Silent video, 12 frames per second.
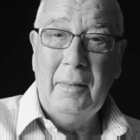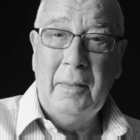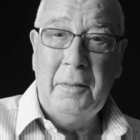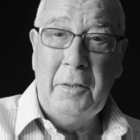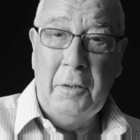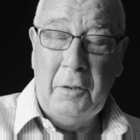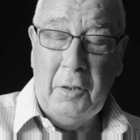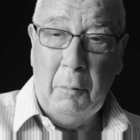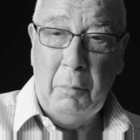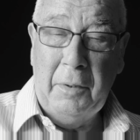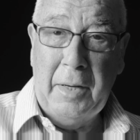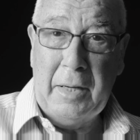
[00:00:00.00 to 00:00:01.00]
And the young
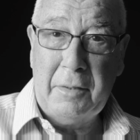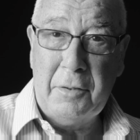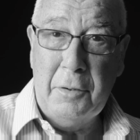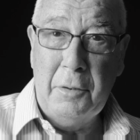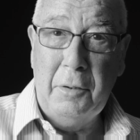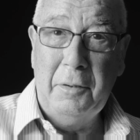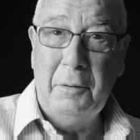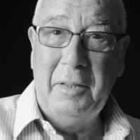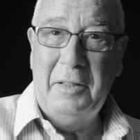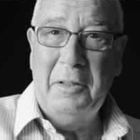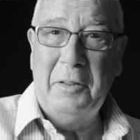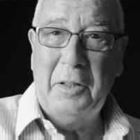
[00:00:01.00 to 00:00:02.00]
couple next door,
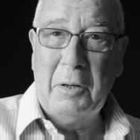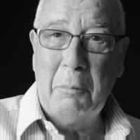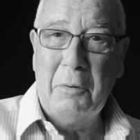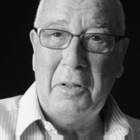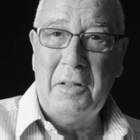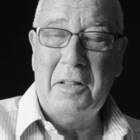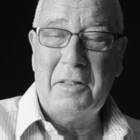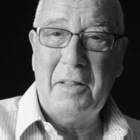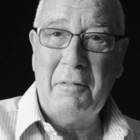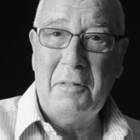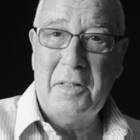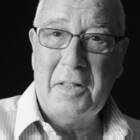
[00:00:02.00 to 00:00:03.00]
the young couple in the
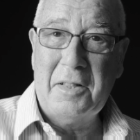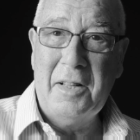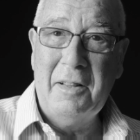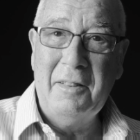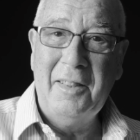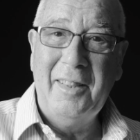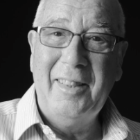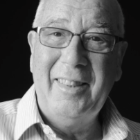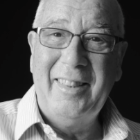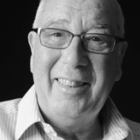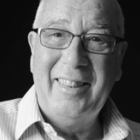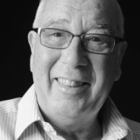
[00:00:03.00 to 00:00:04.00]
70s now,
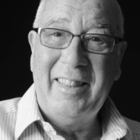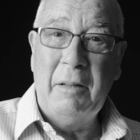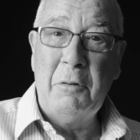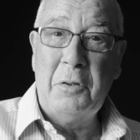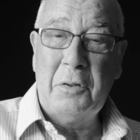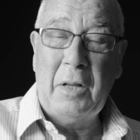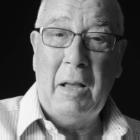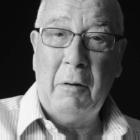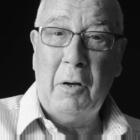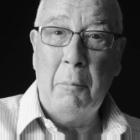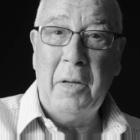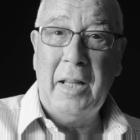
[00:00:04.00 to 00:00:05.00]
they were just
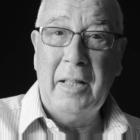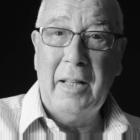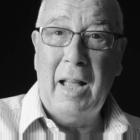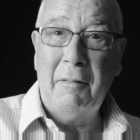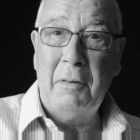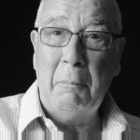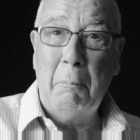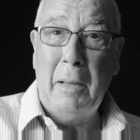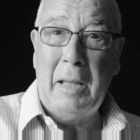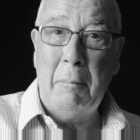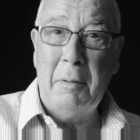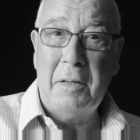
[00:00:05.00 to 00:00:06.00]
coming in and having
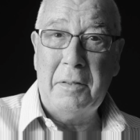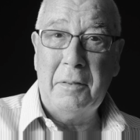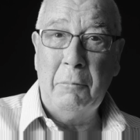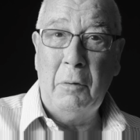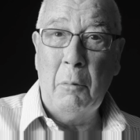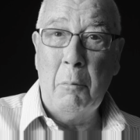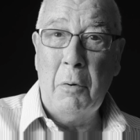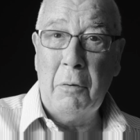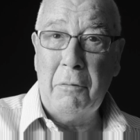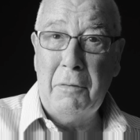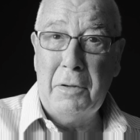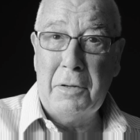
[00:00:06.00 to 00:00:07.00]
babies, and we were
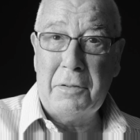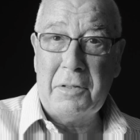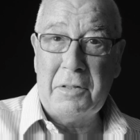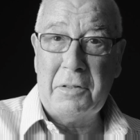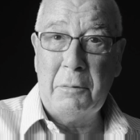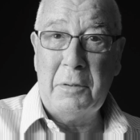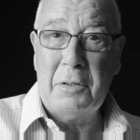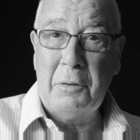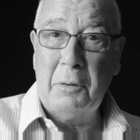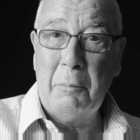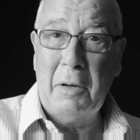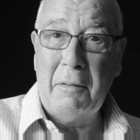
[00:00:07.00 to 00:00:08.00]
both nurses, so we
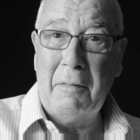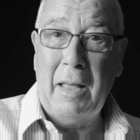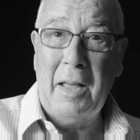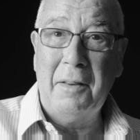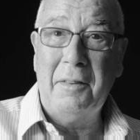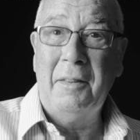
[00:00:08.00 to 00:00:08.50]
talk about that.